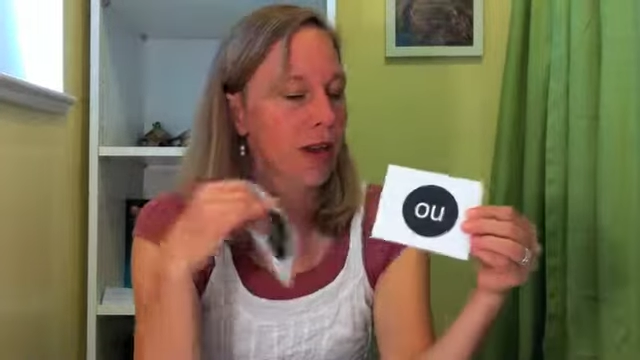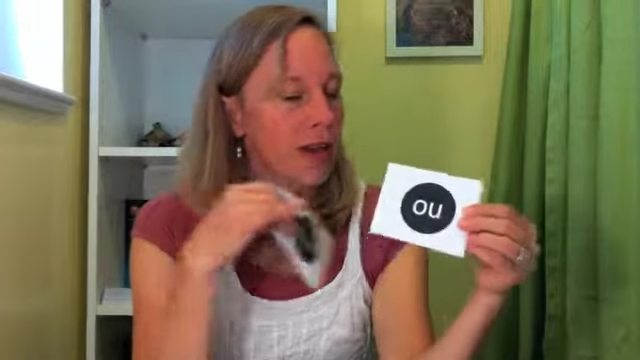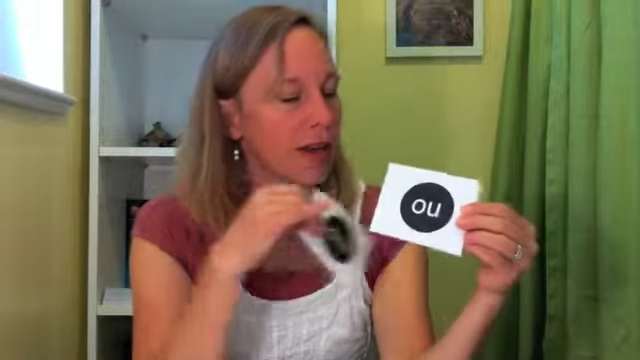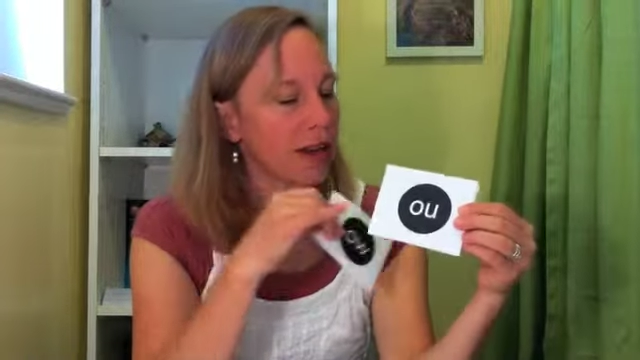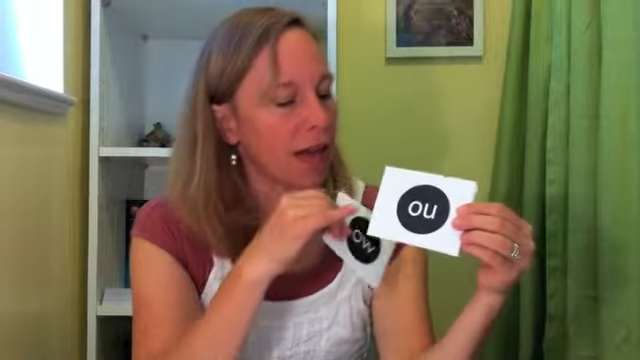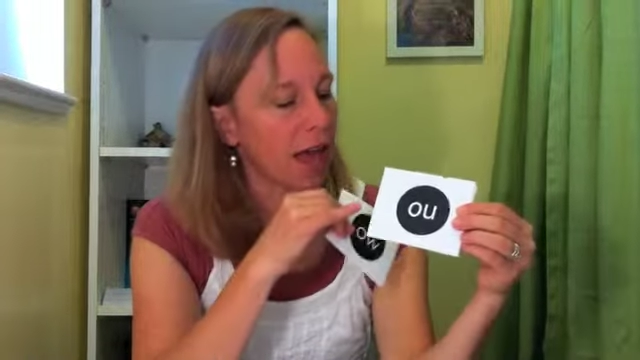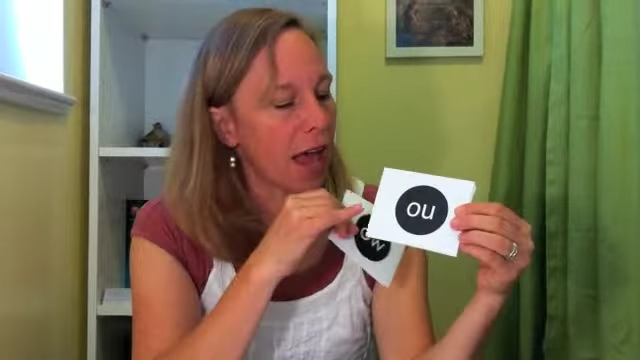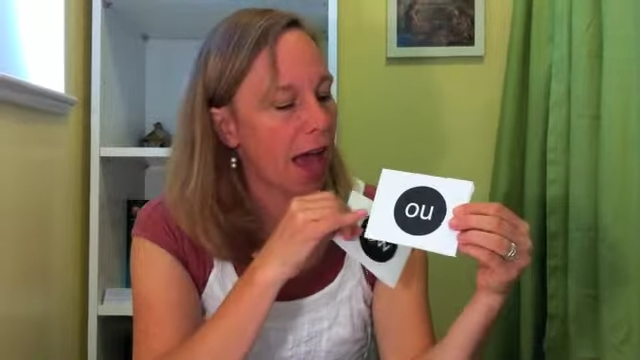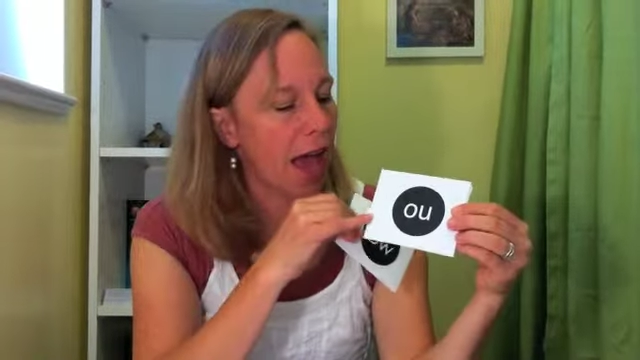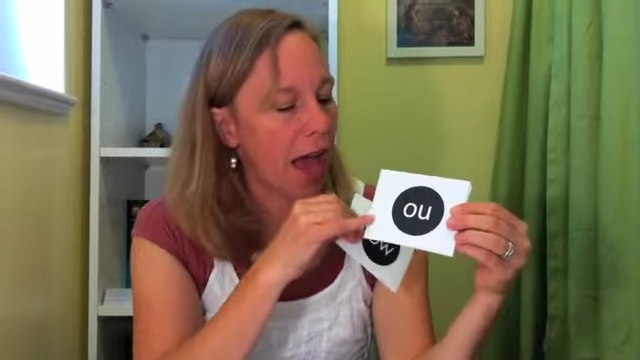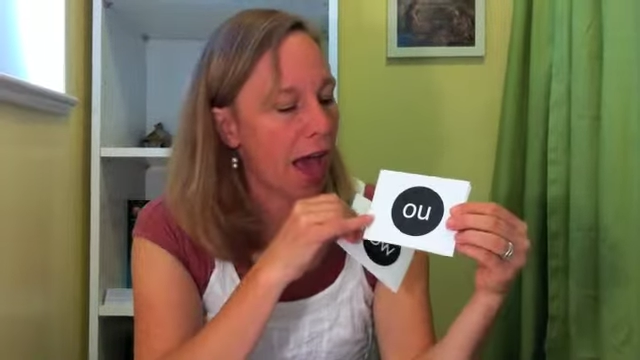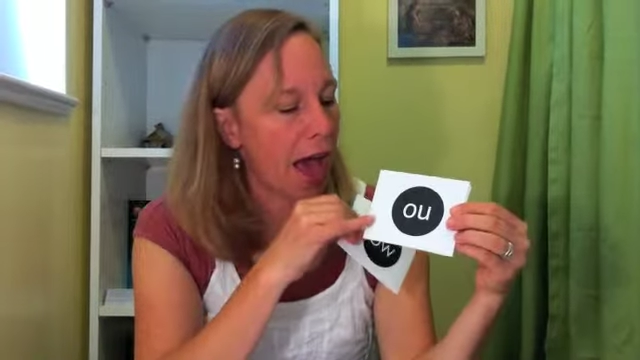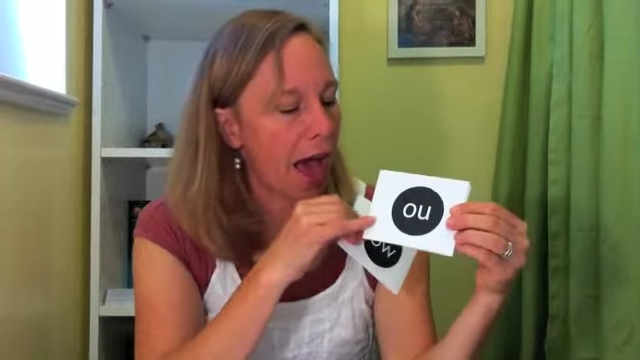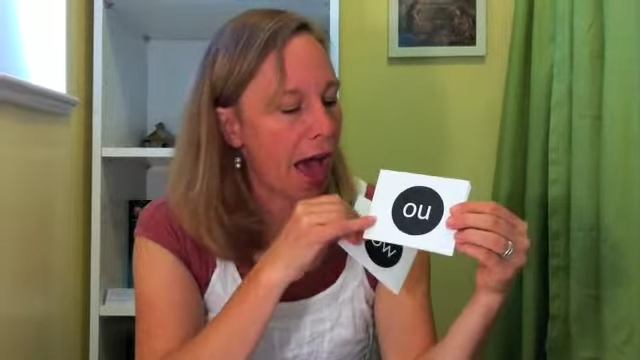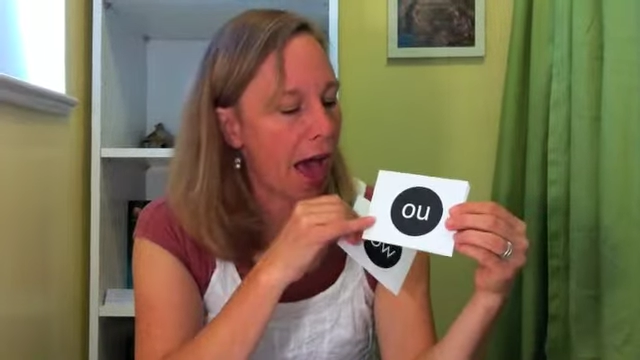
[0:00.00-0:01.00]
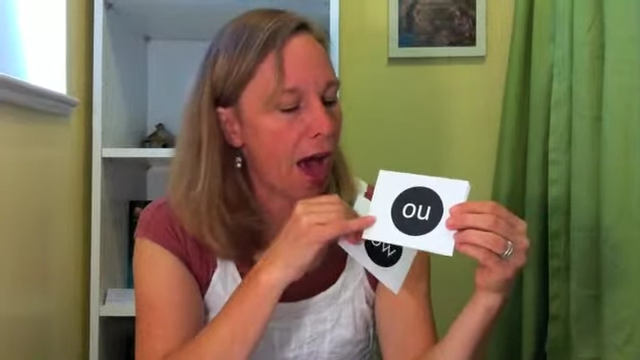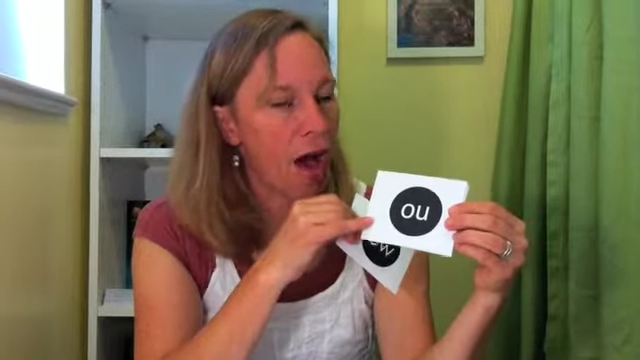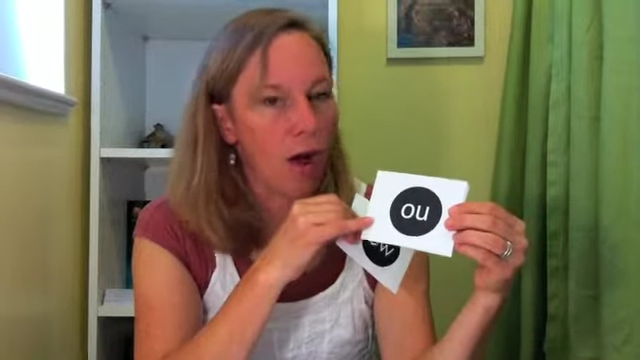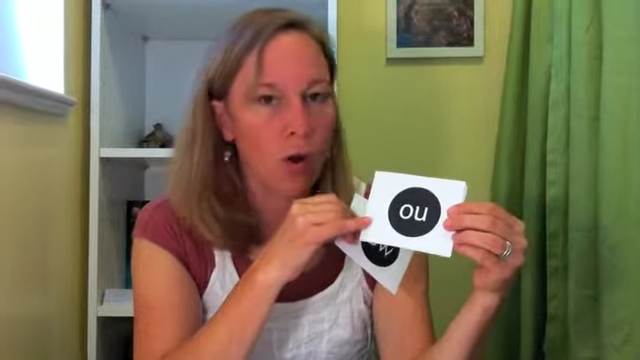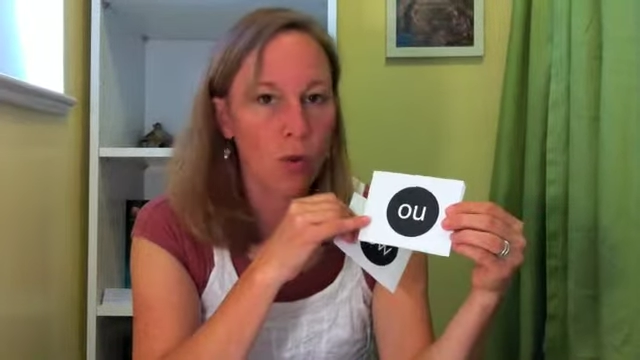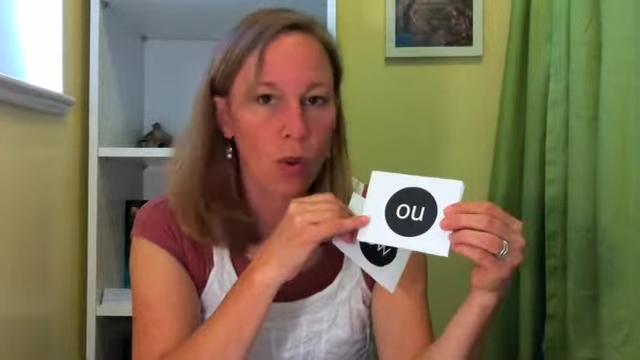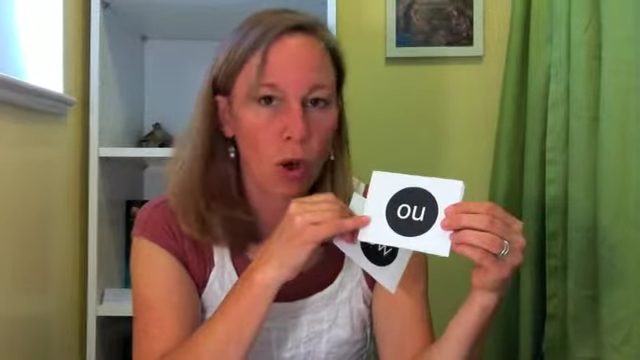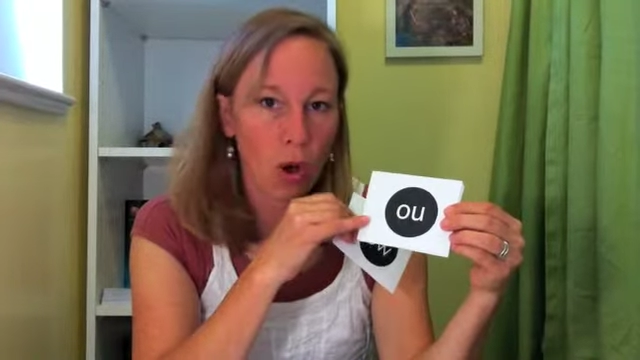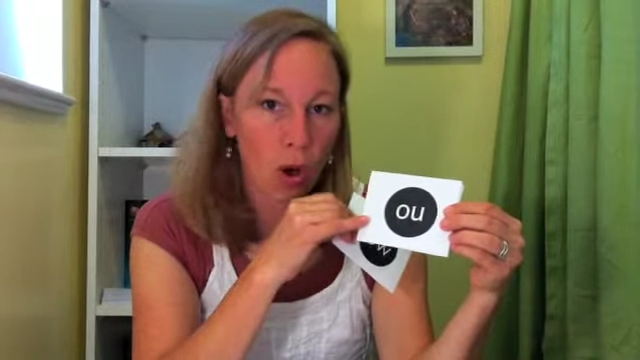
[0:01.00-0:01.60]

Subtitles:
and ow,